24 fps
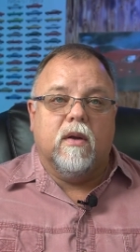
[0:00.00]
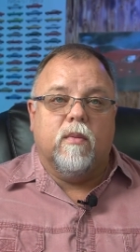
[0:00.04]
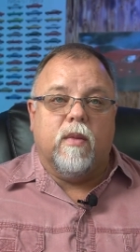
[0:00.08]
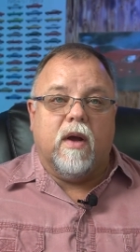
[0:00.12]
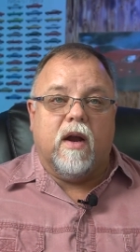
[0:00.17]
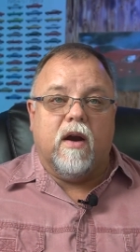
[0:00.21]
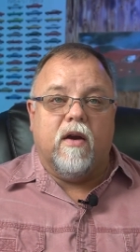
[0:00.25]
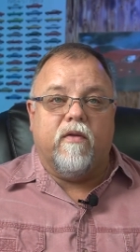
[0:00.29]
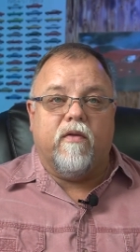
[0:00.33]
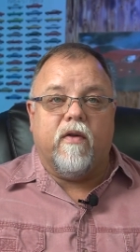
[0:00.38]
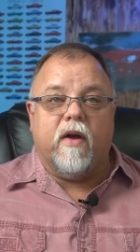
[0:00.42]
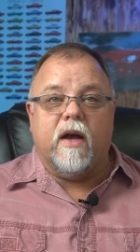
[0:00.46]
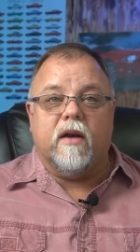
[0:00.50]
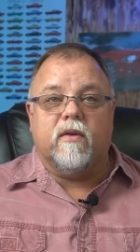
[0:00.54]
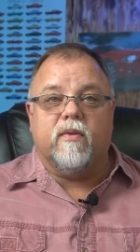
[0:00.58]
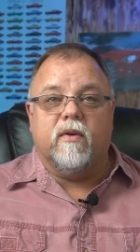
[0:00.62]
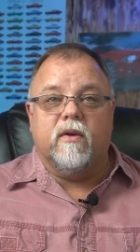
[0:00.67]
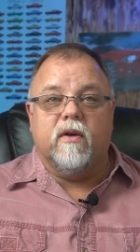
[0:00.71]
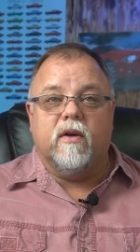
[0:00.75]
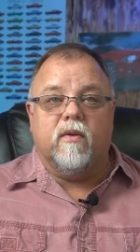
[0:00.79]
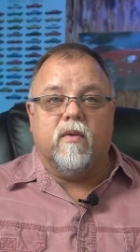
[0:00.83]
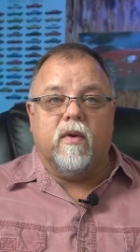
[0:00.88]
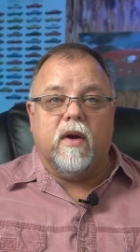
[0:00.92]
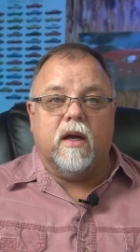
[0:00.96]
Matter of fact,
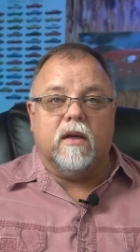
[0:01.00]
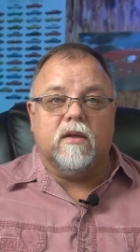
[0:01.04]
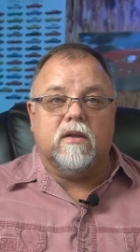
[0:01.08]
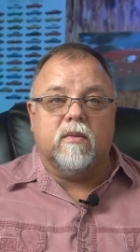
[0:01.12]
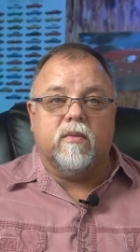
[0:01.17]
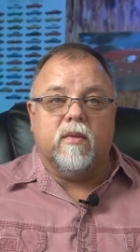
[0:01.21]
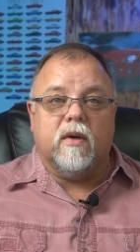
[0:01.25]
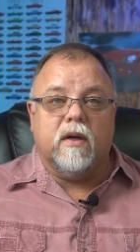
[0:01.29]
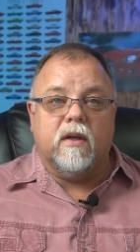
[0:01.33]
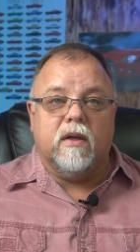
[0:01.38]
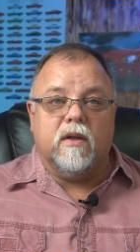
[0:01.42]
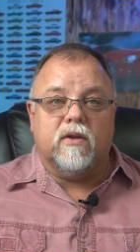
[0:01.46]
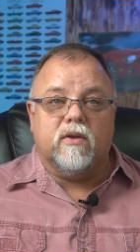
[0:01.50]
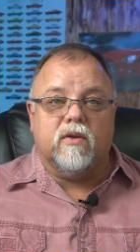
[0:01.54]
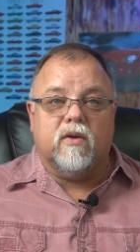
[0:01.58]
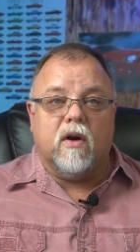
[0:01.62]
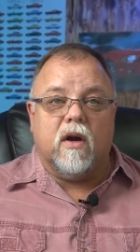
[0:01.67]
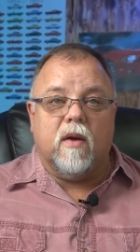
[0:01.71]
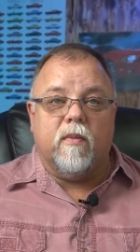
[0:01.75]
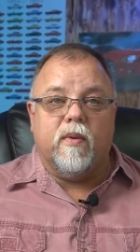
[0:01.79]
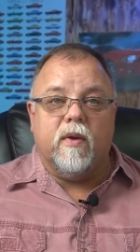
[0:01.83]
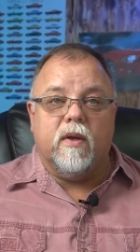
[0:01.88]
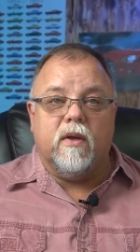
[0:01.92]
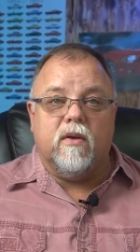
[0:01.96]
when you're around somebody that's
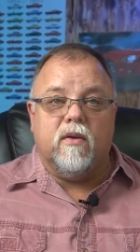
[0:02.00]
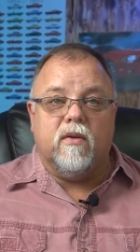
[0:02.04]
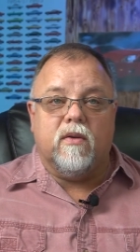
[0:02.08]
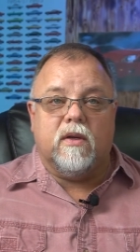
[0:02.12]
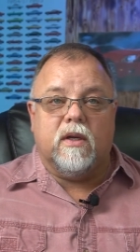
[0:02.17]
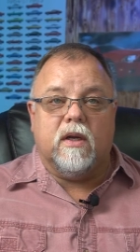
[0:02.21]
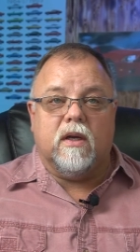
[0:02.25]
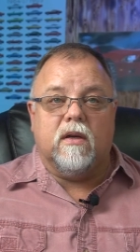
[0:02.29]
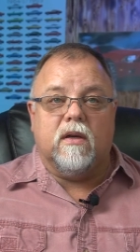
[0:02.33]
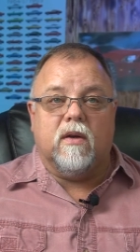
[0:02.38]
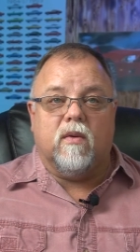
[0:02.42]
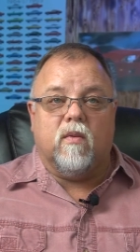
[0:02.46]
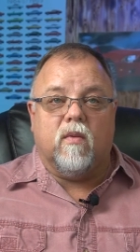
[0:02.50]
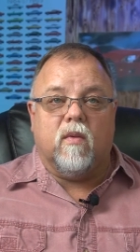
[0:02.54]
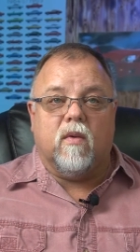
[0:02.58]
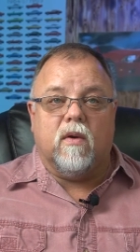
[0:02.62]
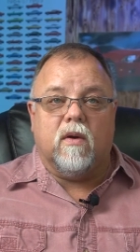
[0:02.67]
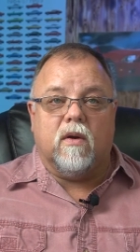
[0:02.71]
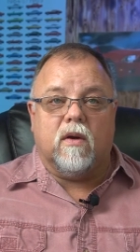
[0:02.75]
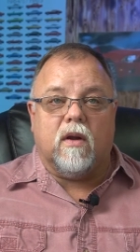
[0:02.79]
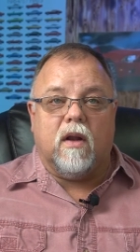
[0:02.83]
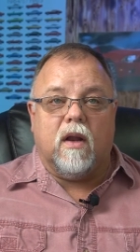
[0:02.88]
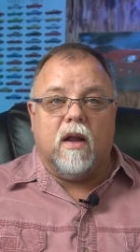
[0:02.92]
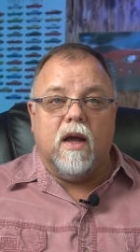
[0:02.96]
grumpy, you tend to
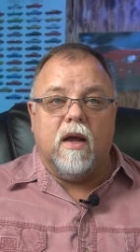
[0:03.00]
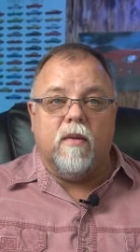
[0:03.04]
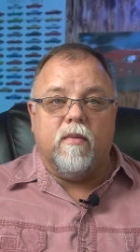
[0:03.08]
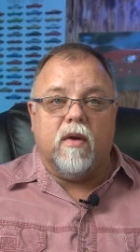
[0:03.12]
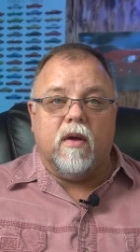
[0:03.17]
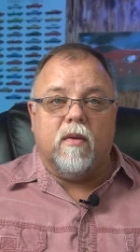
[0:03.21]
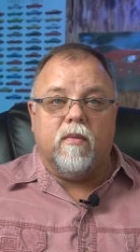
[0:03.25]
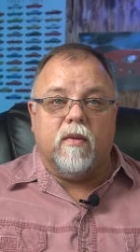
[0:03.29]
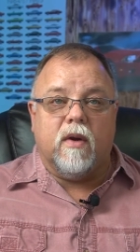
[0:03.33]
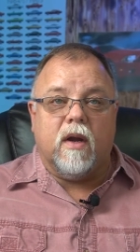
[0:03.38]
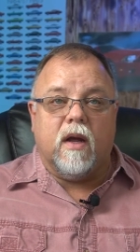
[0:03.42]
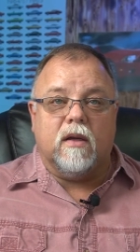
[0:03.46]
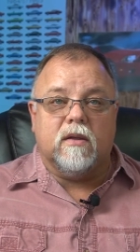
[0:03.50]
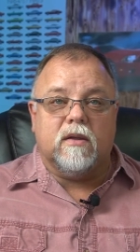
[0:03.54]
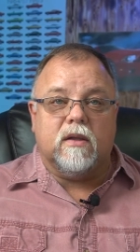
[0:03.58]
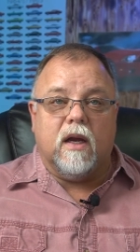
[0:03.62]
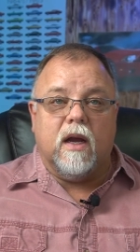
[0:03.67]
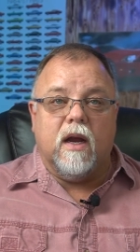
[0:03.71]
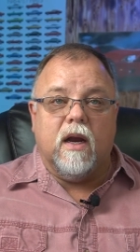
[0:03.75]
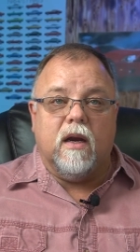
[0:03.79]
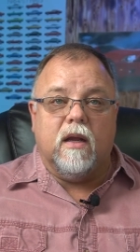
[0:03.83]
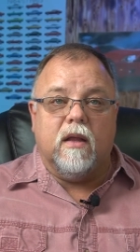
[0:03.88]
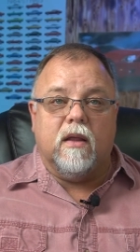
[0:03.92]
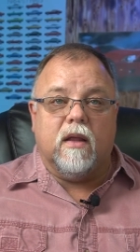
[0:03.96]
want to clam up and not say
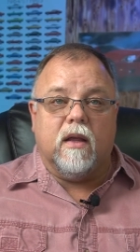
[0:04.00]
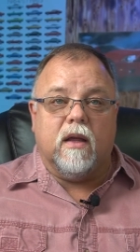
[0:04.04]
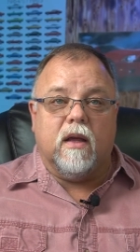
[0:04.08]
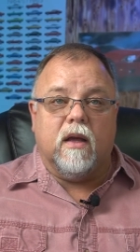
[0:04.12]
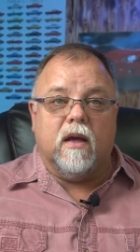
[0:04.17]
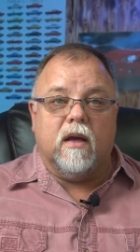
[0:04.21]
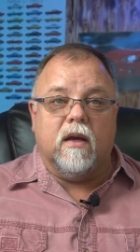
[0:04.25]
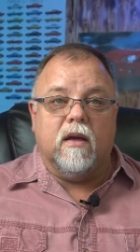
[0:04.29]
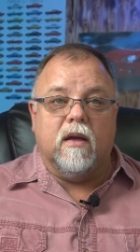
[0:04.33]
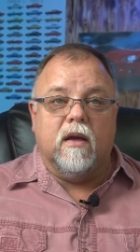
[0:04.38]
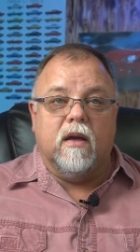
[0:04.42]
anything.